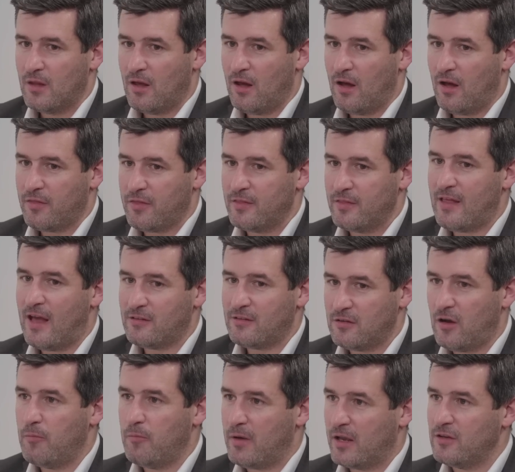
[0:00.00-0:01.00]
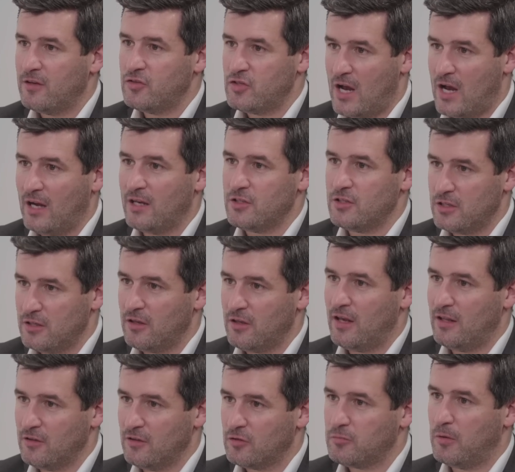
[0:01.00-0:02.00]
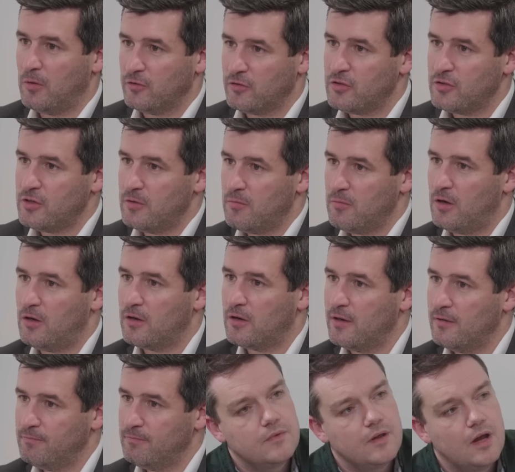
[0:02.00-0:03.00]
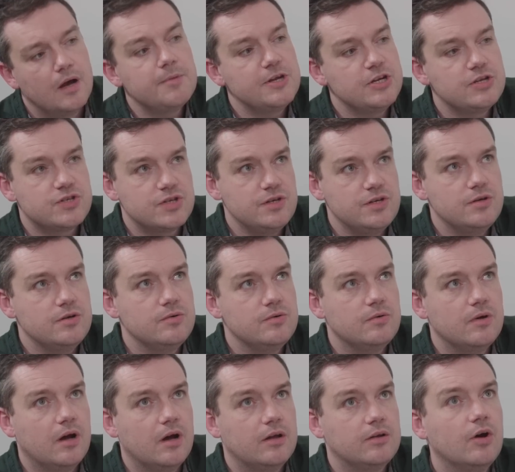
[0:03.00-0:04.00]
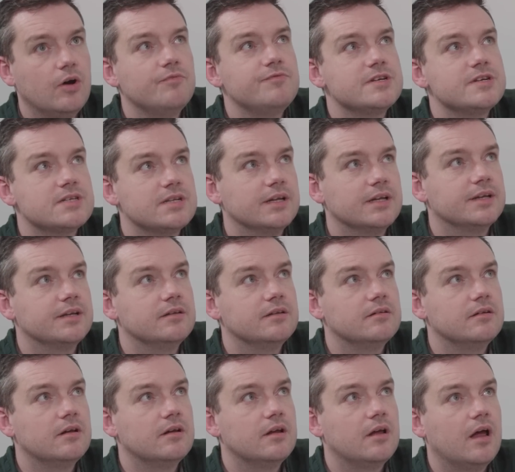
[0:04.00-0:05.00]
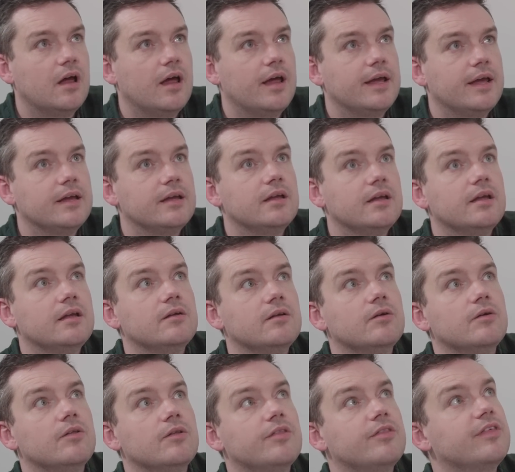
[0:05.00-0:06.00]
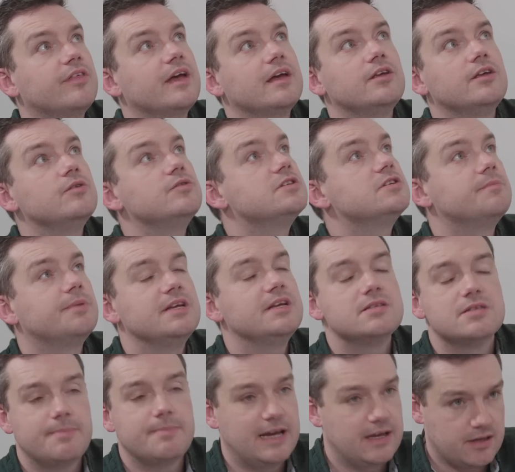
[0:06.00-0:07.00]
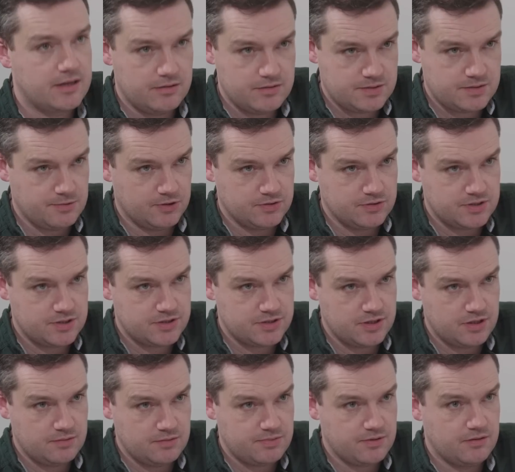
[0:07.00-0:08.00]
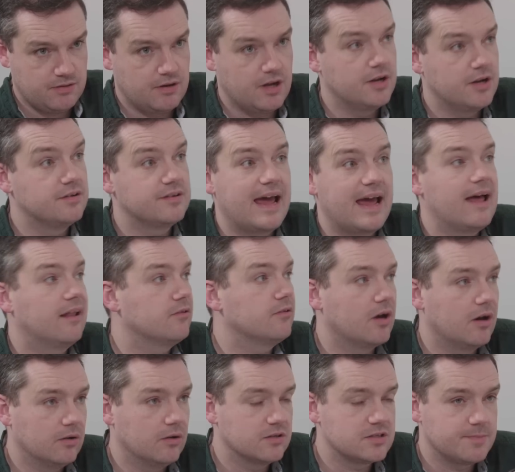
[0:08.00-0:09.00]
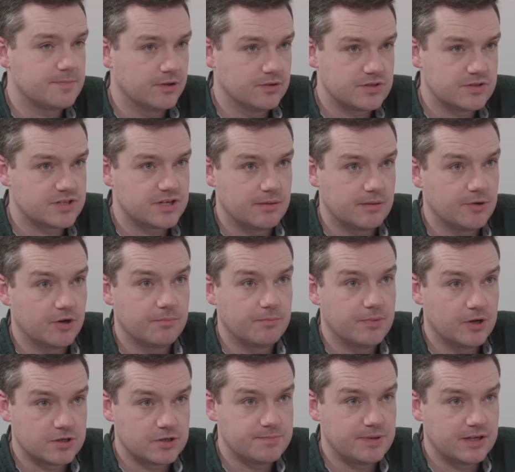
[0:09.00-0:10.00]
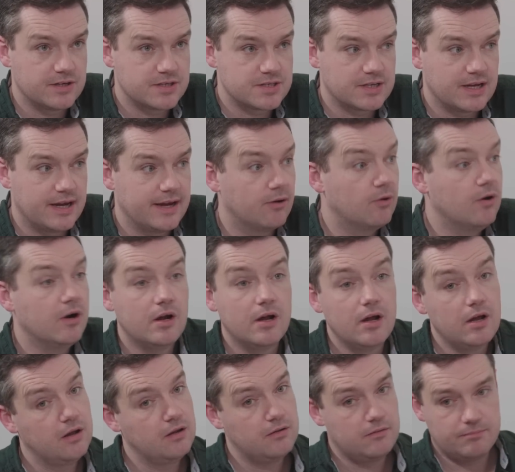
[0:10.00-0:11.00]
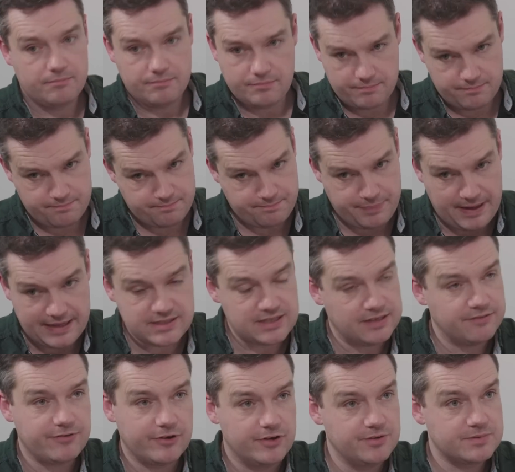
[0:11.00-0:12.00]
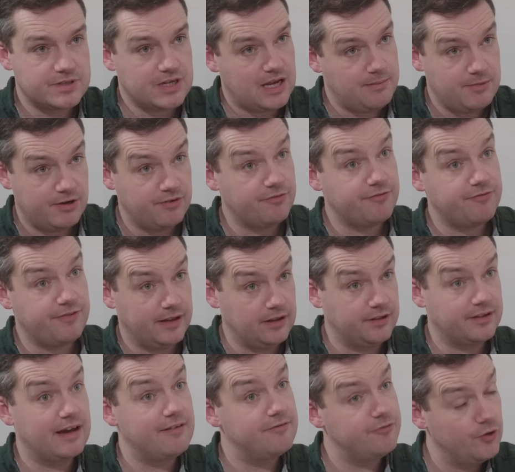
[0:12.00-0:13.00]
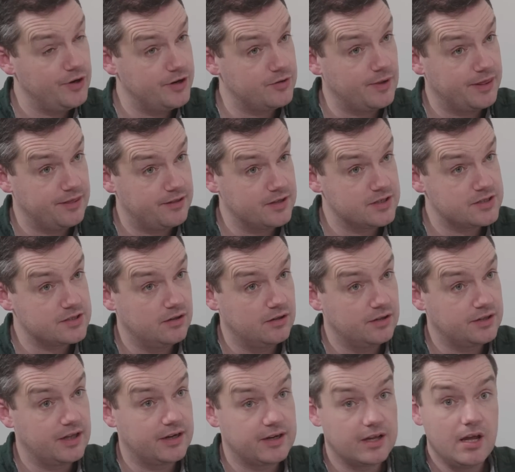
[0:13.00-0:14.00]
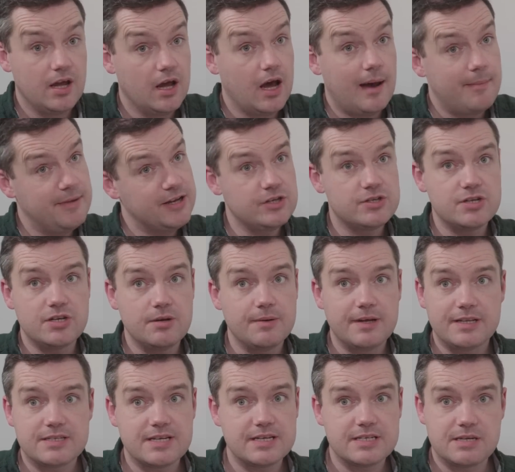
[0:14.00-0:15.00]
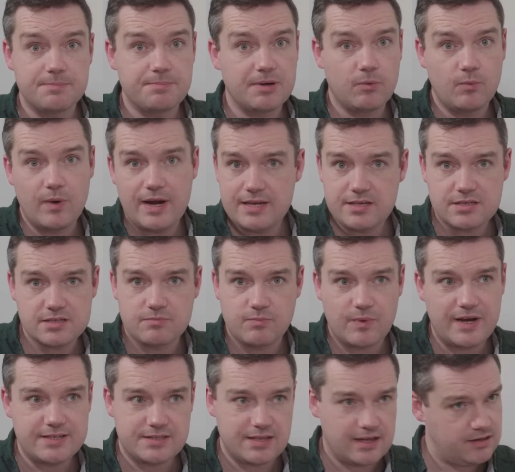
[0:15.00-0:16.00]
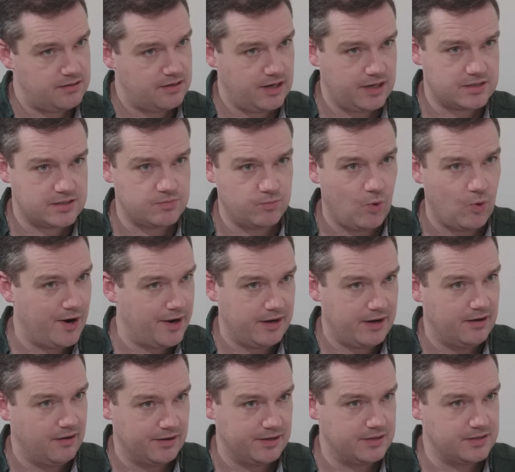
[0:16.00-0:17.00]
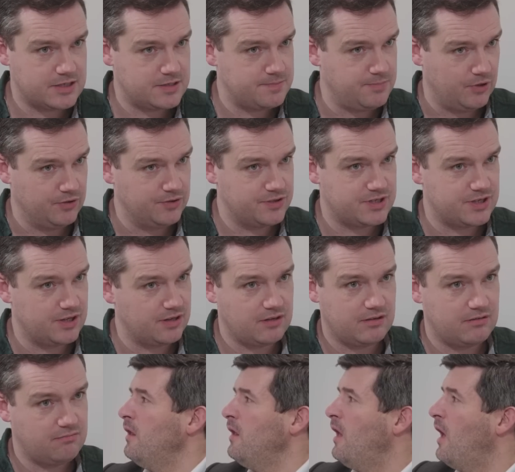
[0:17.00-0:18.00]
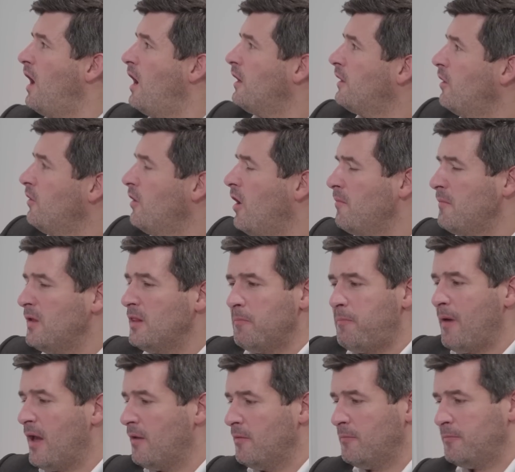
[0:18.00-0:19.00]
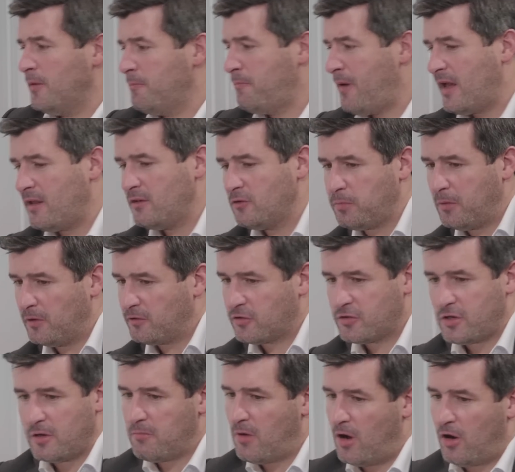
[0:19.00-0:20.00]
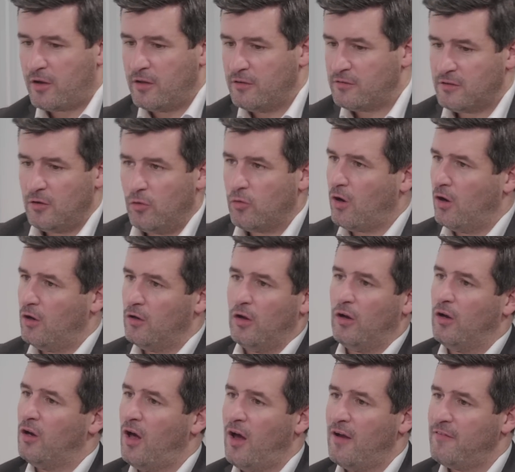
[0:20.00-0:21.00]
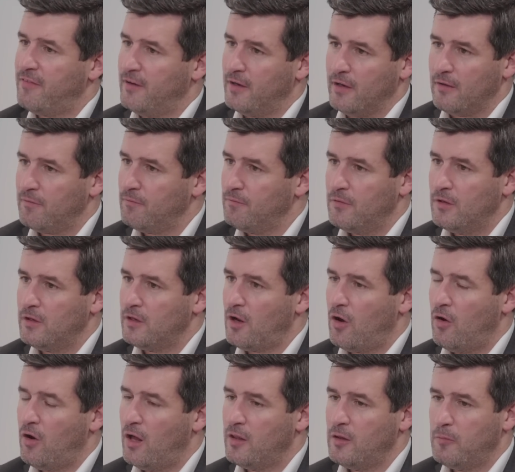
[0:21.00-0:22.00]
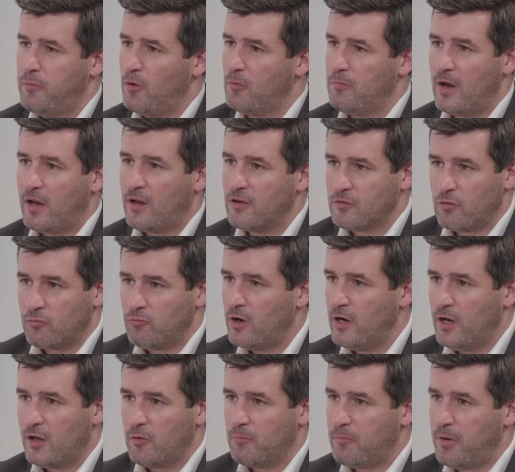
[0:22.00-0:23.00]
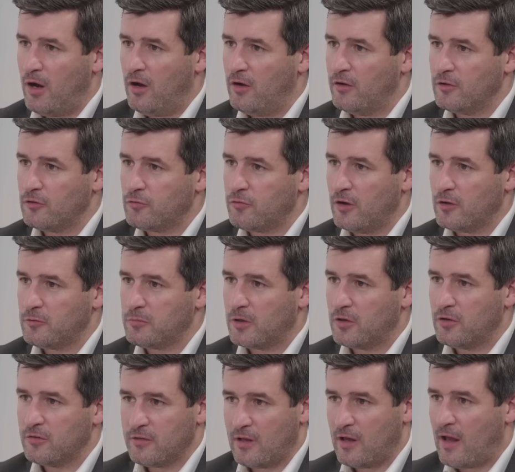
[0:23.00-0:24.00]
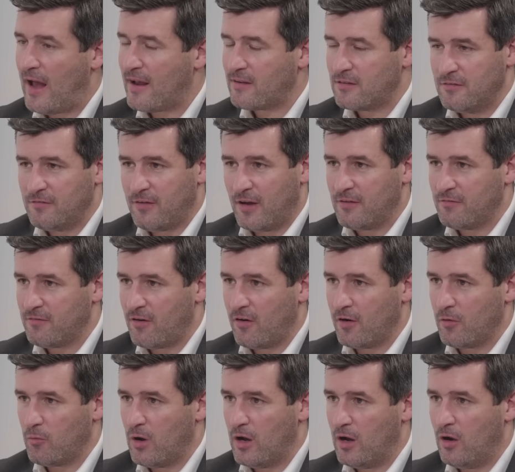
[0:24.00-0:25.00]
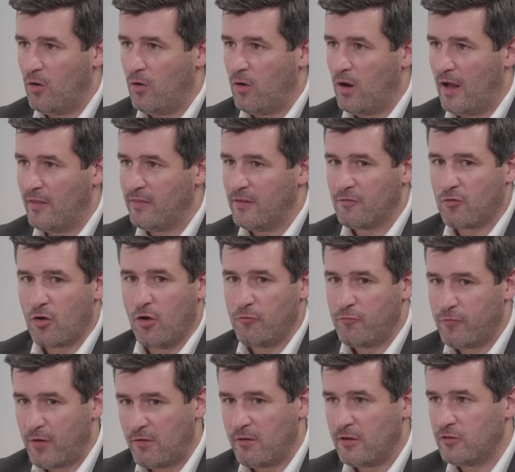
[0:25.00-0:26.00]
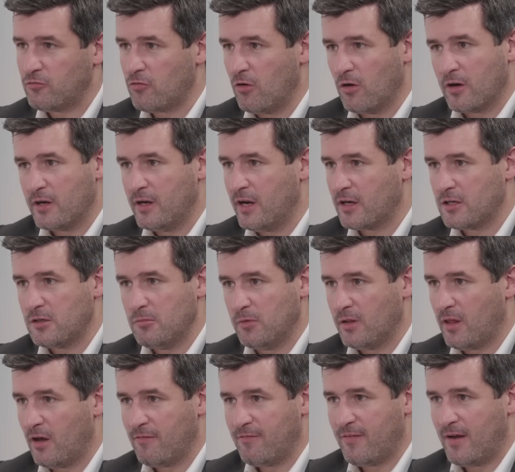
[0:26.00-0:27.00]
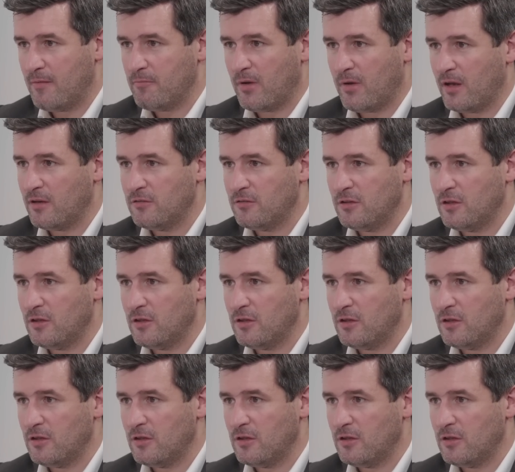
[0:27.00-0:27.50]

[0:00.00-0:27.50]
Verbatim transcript: I think that's our biggest challenge in the sponsorship market. I mean, do you, obviously, there used to be tobacco sponsorship and alcohol sponsorship on a much bigger scale. Betting firms came in and filled that void when things started getting. I mean, do you anticipate, where's that next white knight sponsor? Yeah, I don't know. I mean, the betting sponsorship market's still got a lot of life in it. You know, and the bookmakers are really good partners for us because they activate very well and they've got a very strong connection with our fan base.